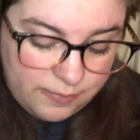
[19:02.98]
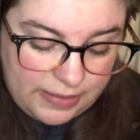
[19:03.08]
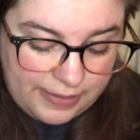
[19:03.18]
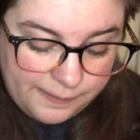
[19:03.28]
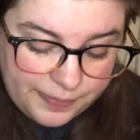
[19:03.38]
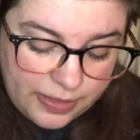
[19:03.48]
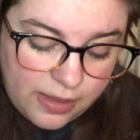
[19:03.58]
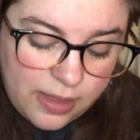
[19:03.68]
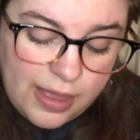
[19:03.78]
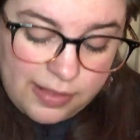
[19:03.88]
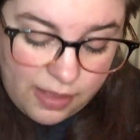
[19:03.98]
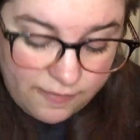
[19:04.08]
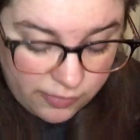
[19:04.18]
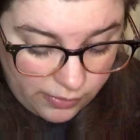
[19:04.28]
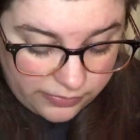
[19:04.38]
Me. I
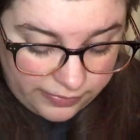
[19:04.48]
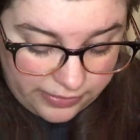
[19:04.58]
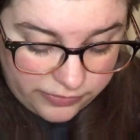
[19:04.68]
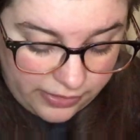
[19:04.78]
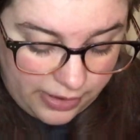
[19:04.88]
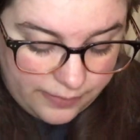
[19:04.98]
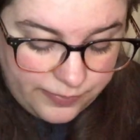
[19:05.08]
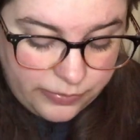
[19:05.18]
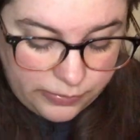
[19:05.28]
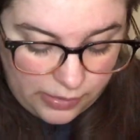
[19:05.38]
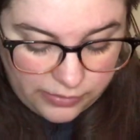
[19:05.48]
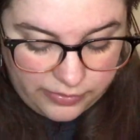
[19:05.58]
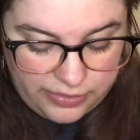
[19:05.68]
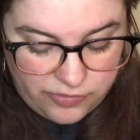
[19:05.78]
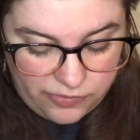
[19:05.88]
love you, Aunt Alicia. Aunt
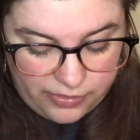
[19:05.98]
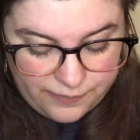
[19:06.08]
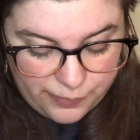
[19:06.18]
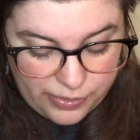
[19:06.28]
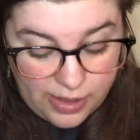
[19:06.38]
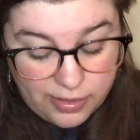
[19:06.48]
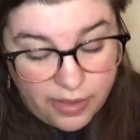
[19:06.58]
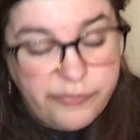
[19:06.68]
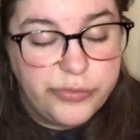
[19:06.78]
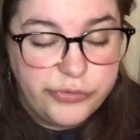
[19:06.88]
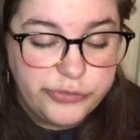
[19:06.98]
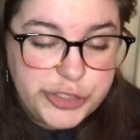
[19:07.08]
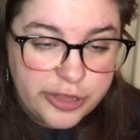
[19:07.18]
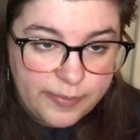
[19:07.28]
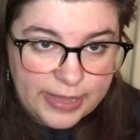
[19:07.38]
Alicia. I love you too,
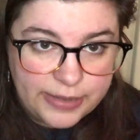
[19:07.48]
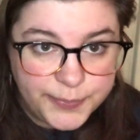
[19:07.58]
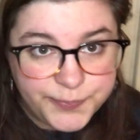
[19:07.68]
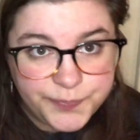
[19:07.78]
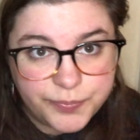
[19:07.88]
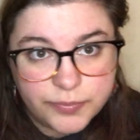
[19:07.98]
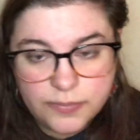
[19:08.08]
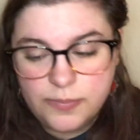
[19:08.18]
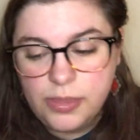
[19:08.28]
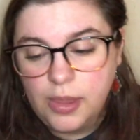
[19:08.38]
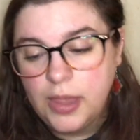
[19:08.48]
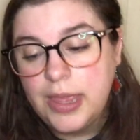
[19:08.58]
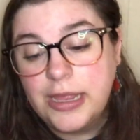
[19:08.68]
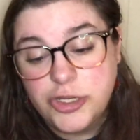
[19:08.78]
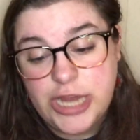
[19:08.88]
Jelly Bean.
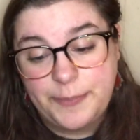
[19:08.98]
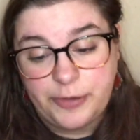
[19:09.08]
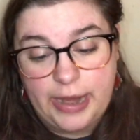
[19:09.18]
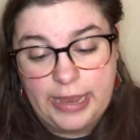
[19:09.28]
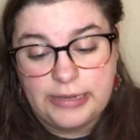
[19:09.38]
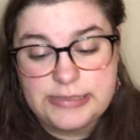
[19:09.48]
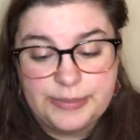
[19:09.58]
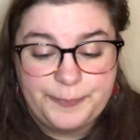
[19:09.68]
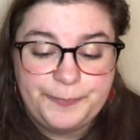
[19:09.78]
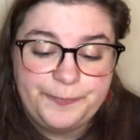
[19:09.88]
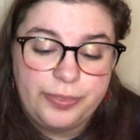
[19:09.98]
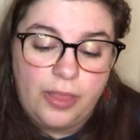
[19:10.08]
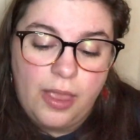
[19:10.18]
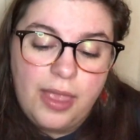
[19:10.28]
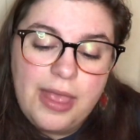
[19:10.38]
Chapter 8.
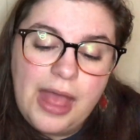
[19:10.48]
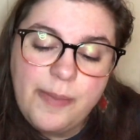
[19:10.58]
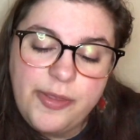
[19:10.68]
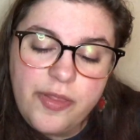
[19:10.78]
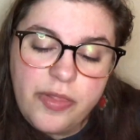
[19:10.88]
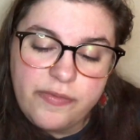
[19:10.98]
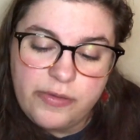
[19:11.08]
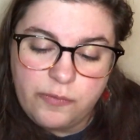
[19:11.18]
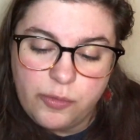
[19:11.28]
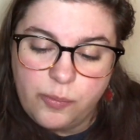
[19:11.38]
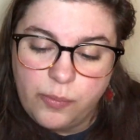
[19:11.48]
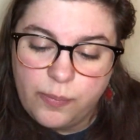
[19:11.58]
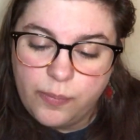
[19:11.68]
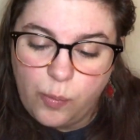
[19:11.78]
I'm in the living room.